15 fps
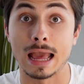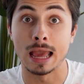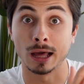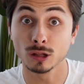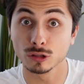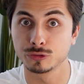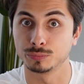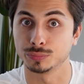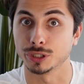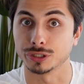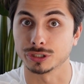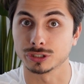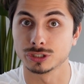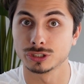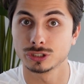Health
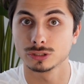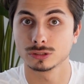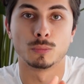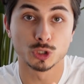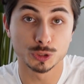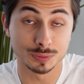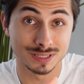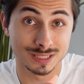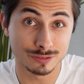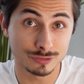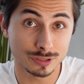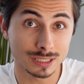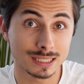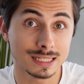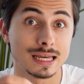products. More
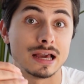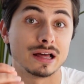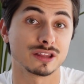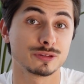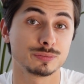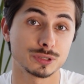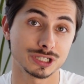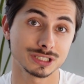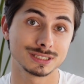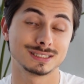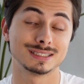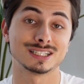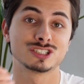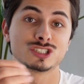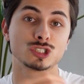specifically, health products
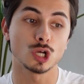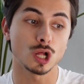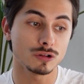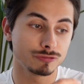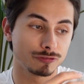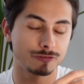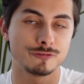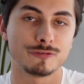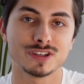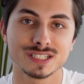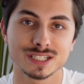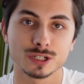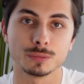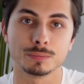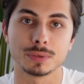that solve
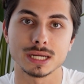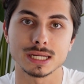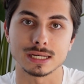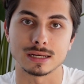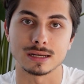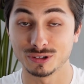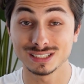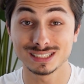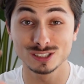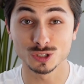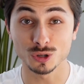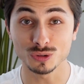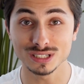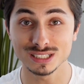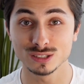physical pain. Now it is
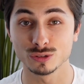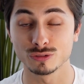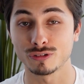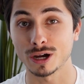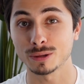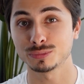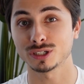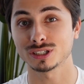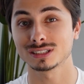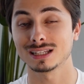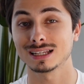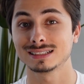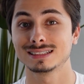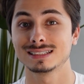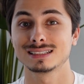so easy to find products
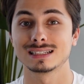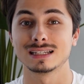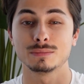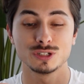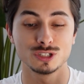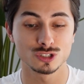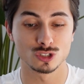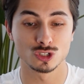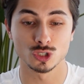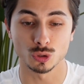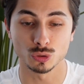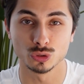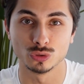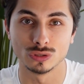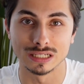like this. Let me just show
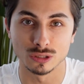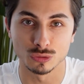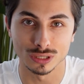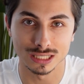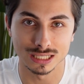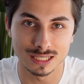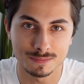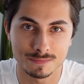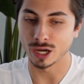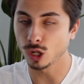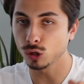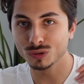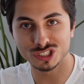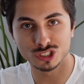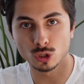you really quickly. I
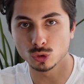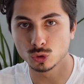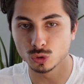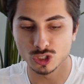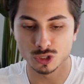always go to the